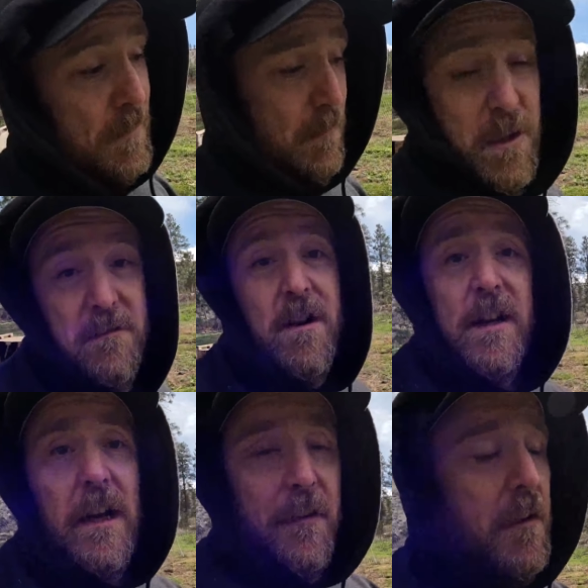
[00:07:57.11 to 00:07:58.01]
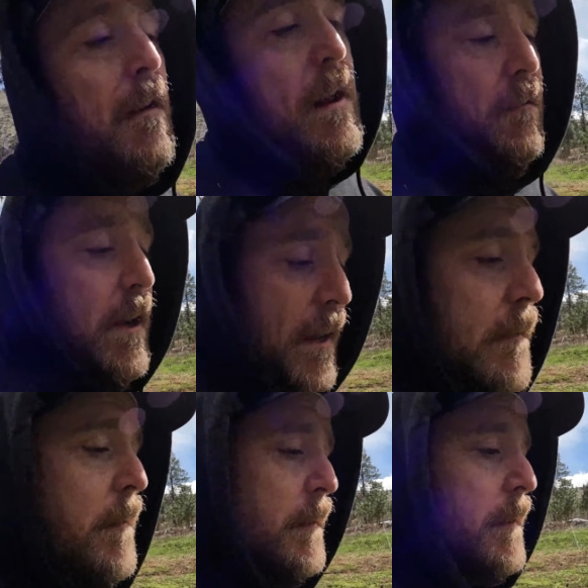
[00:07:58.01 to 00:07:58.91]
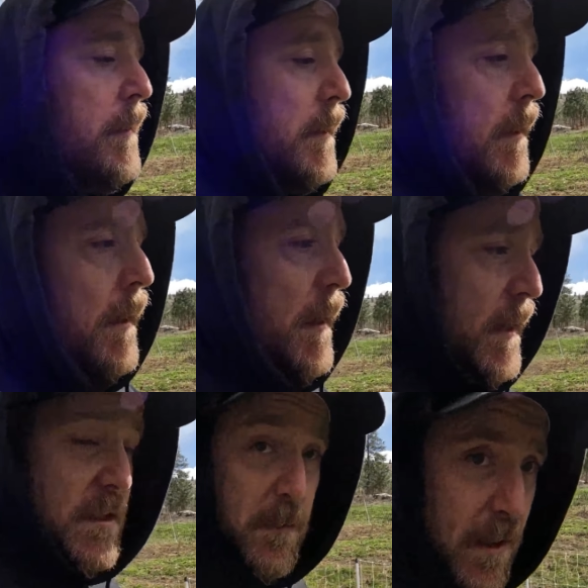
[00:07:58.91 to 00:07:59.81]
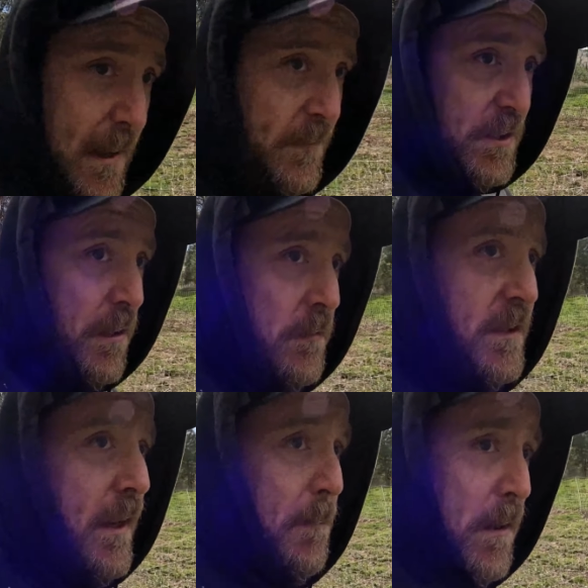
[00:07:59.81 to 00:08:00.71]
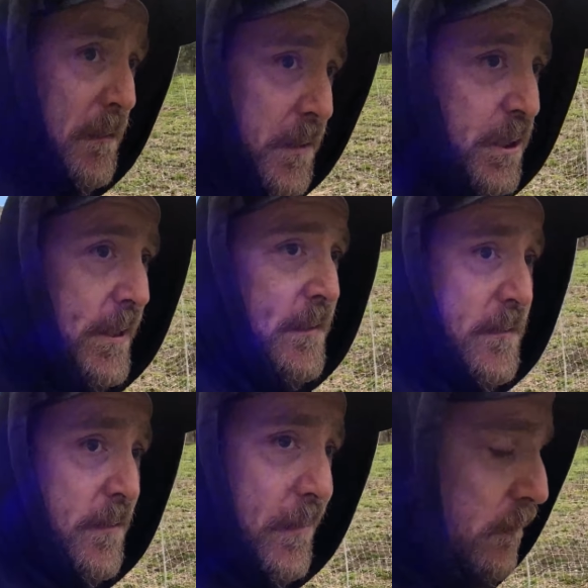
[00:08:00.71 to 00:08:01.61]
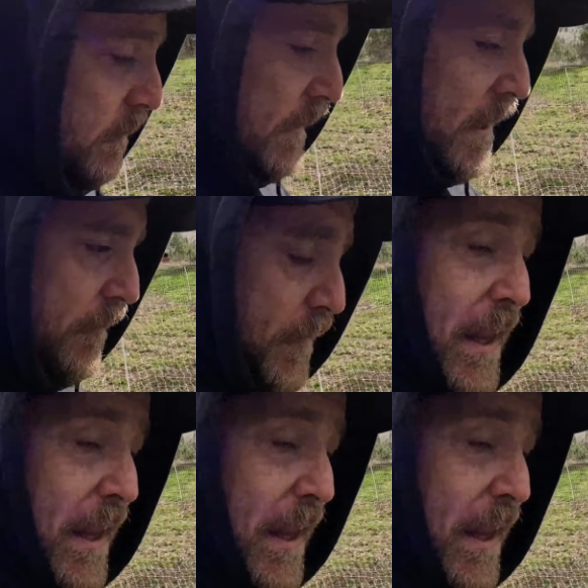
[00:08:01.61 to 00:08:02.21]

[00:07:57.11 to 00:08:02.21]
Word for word: hoping they wouldn't run down there right away because uh, we don't have a zone set up around the chickens, so I don't really care